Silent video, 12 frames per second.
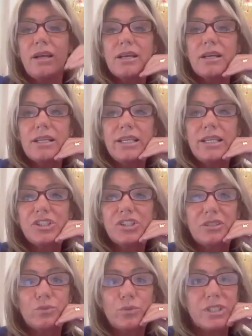
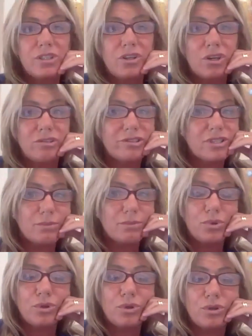collegiate wish to honour and
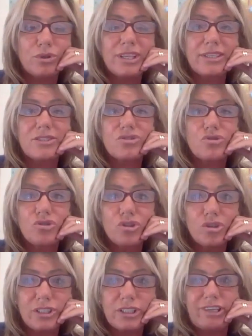support the
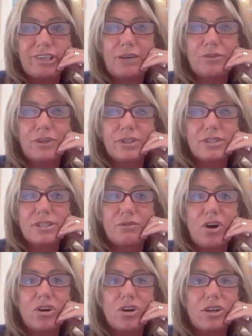extraordinary efforts of
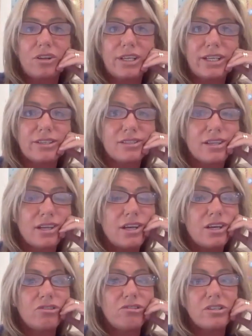our colleagues
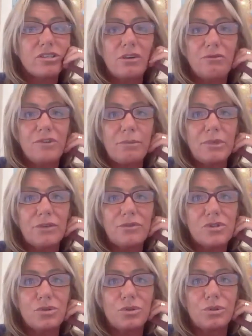across our family of
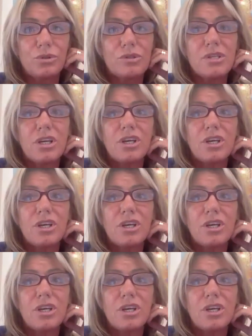schools